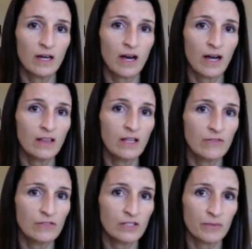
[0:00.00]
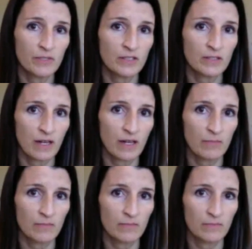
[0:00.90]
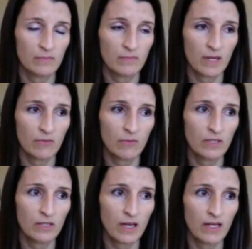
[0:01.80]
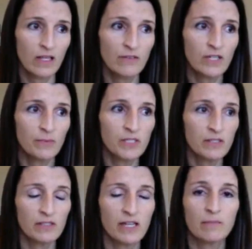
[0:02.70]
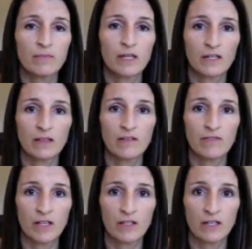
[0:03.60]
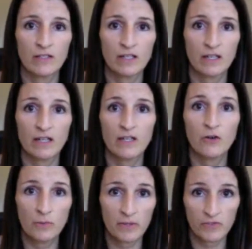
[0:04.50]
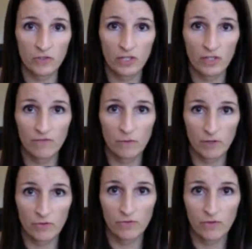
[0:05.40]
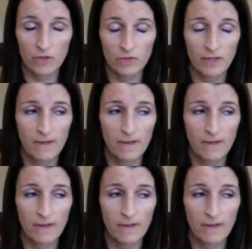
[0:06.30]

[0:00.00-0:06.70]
love Simon Says Stamp. I love Simon Says Stamp and I love Ellen Hudson. And I know I'm an affiliate for both of those,